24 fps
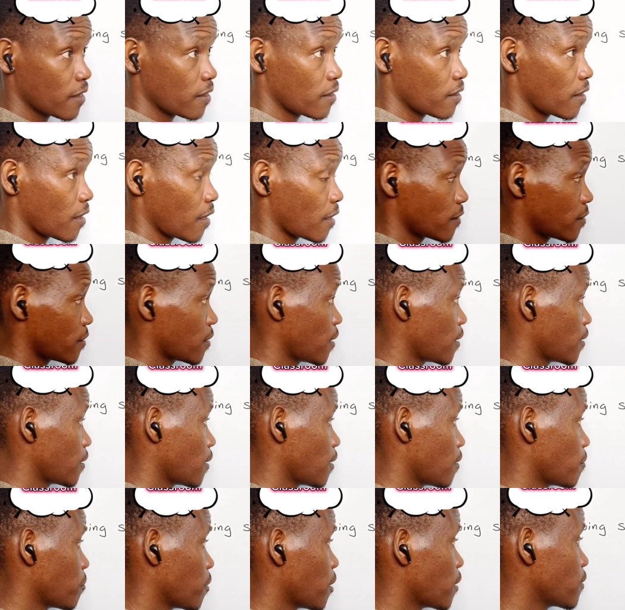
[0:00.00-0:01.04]
and assign
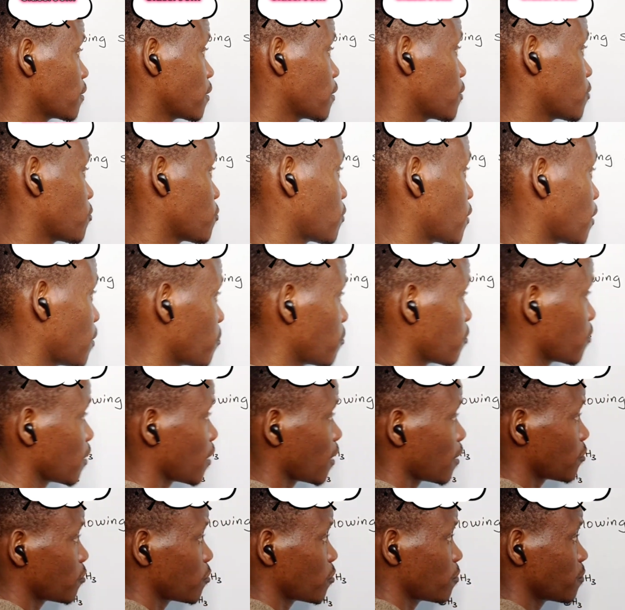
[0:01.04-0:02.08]
numbers to carbon
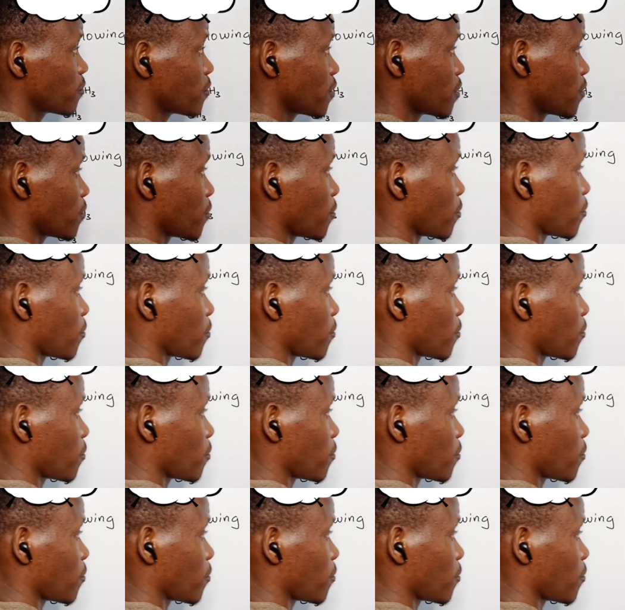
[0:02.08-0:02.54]
atoms